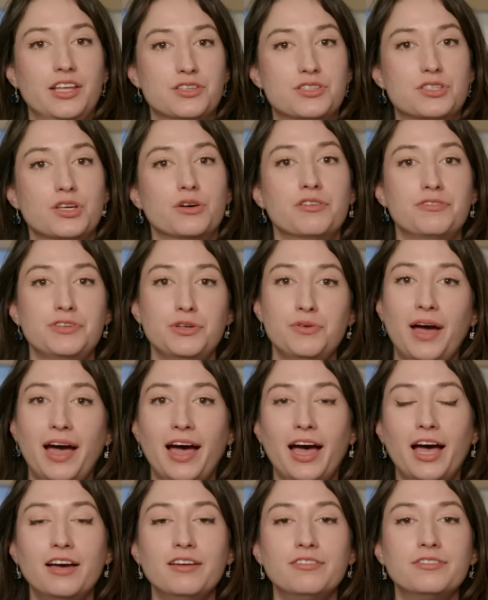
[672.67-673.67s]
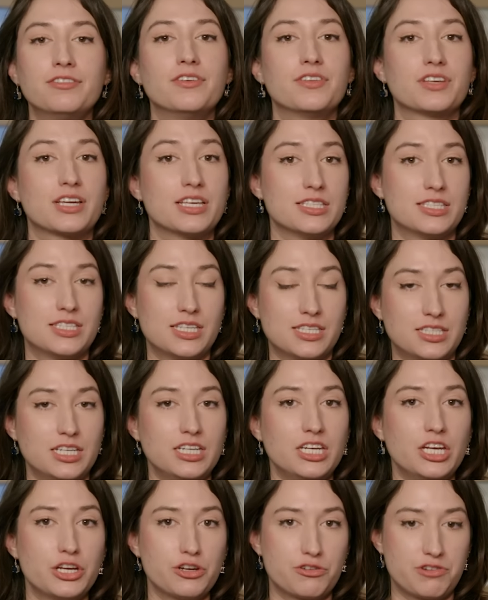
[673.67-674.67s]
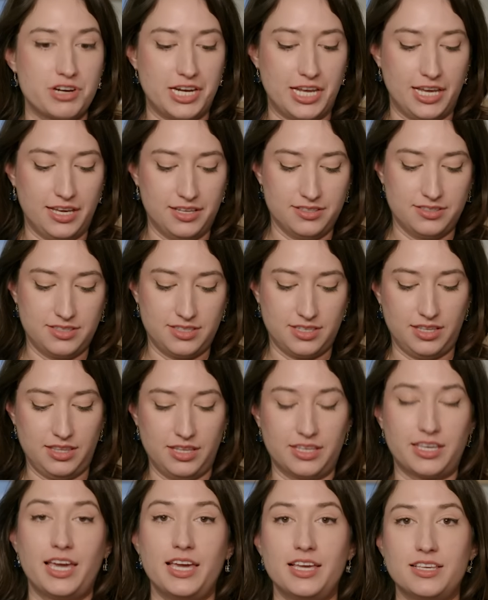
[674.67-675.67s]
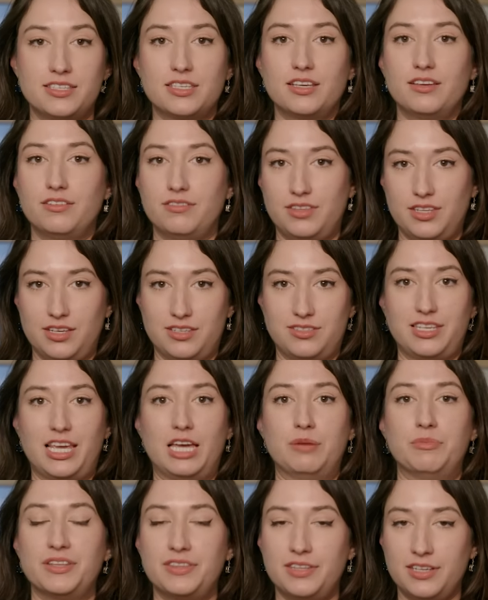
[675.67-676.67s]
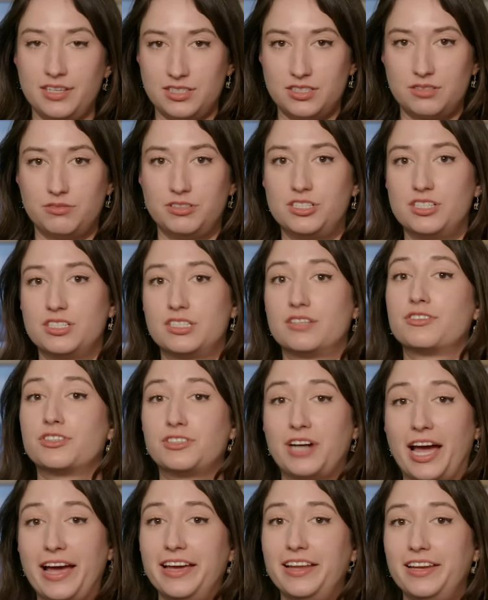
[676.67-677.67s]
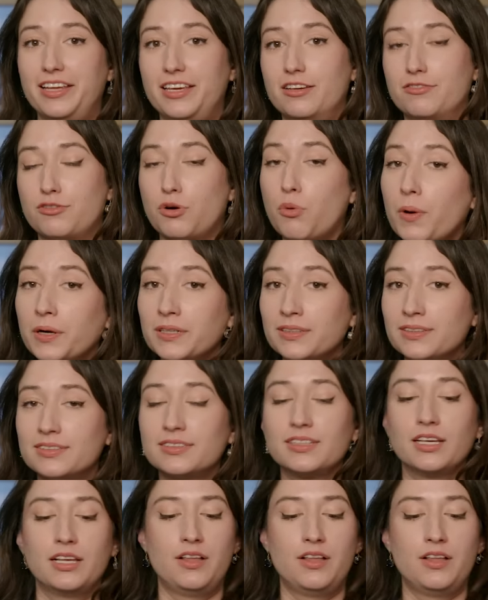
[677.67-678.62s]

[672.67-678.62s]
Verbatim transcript: and so if you have consistent ingredients, in the case of this amethyst, which is a variety of quartz,